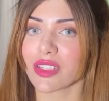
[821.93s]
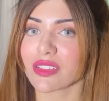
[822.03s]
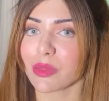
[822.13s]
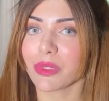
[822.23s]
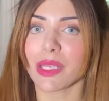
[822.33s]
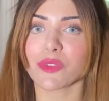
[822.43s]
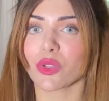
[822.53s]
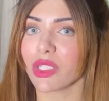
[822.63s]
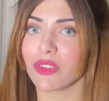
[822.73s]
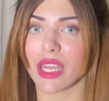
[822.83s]
sometimes
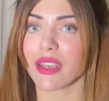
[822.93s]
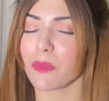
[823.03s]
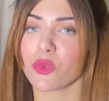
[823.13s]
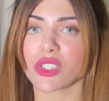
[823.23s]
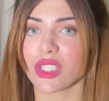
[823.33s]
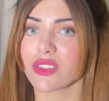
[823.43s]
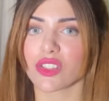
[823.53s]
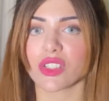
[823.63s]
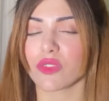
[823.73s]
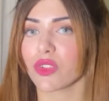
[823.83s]
don't even end up watching
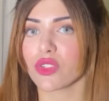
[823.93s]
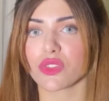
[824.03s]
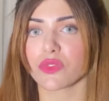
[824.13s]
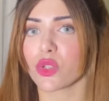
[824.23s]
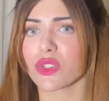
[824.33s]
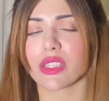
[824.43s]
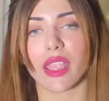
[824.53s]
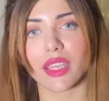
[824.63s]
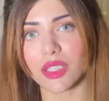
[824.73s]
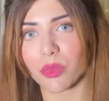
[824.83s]
certain videos of yours
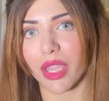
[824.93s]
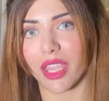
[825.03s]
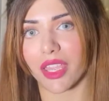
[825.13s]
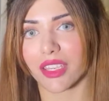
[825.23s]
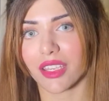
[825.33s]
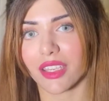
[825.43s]
anyway.